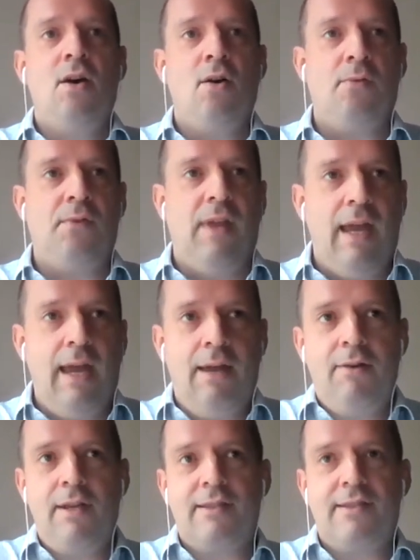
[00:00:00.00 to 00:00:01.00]
of the
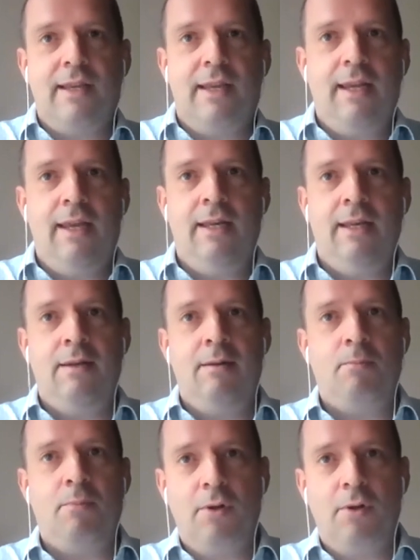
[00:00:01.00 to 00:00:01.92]
areas in